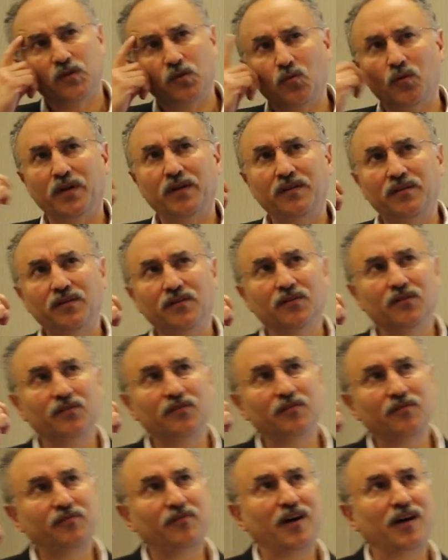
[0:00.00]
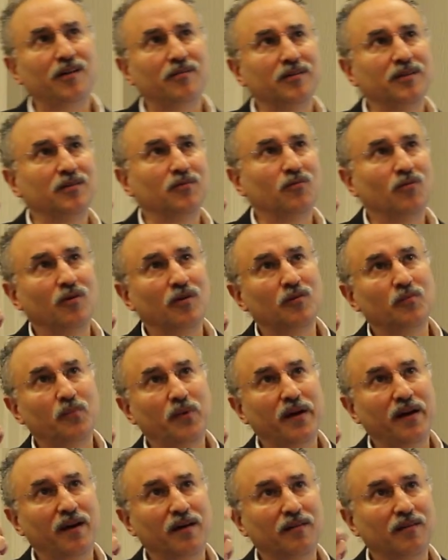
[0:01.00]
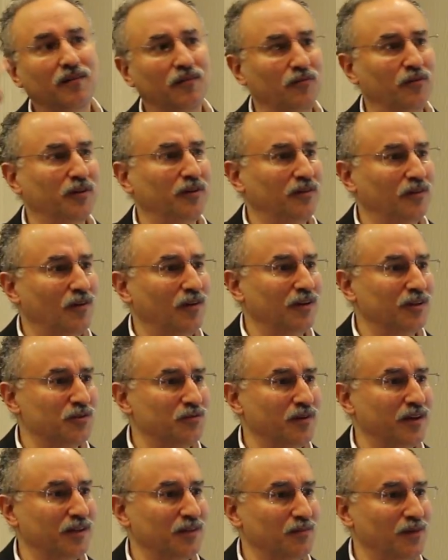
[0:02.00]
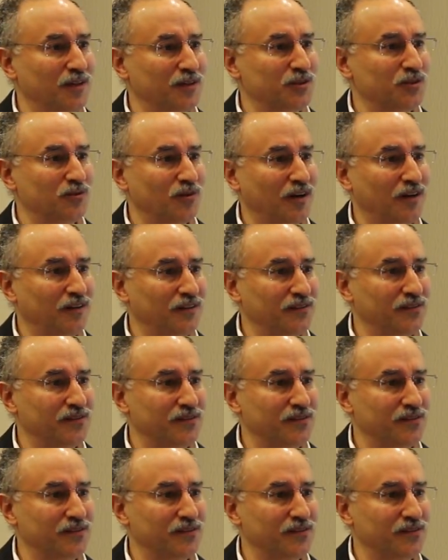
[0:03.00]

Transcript: 20 years of following the wrong path, 3 large randomized trials